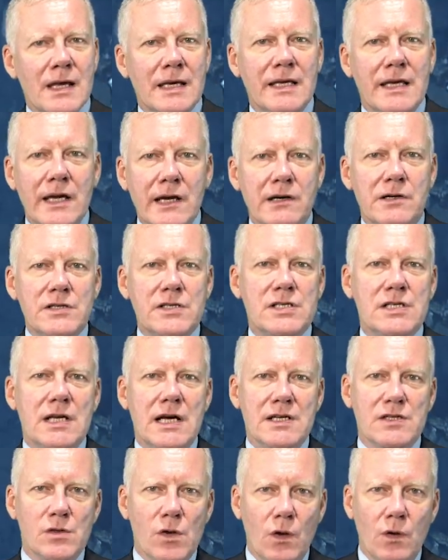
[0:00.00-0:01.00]
KIOST
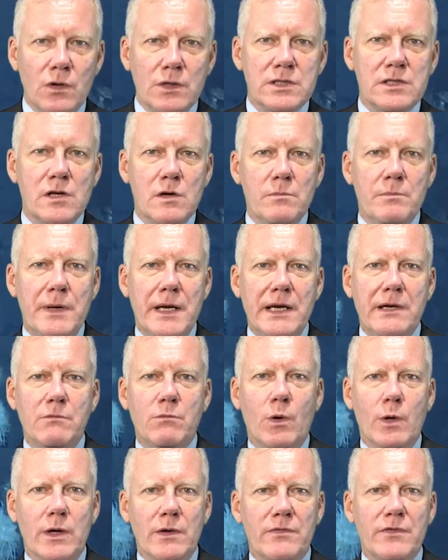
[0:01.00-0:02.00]
has also been
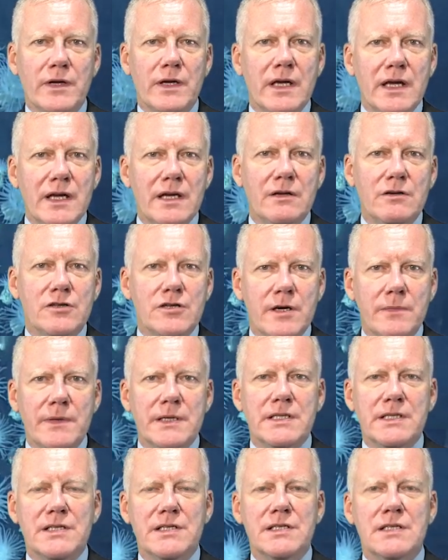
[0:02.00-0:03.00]
one of the key
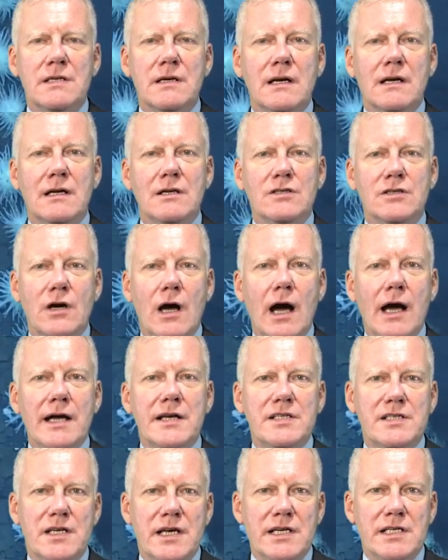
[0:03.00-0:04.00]
contributors to
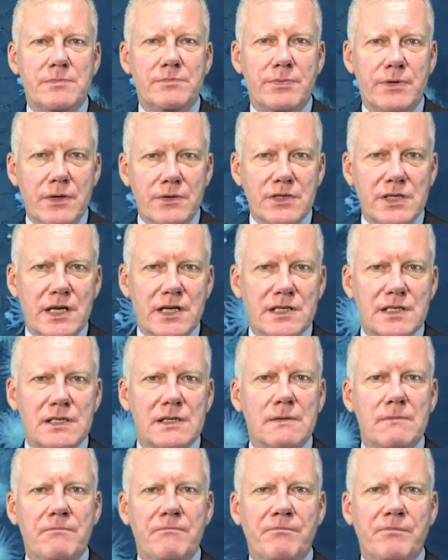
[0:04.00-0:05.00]
ISA's process
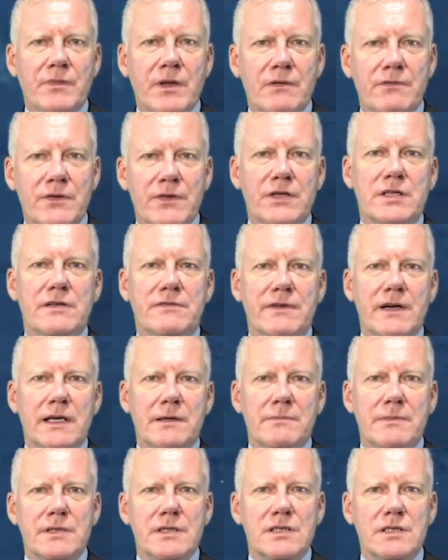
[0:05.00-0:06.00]
for the
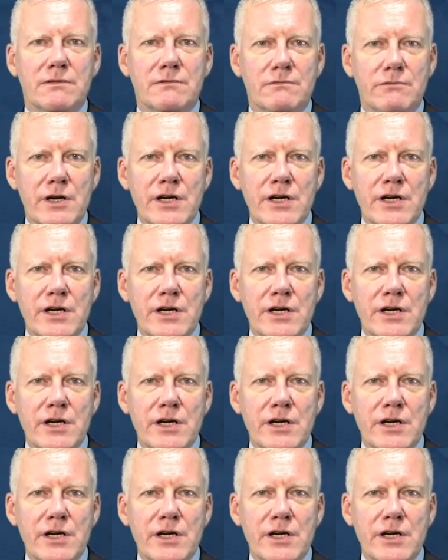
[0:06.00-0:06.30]
development of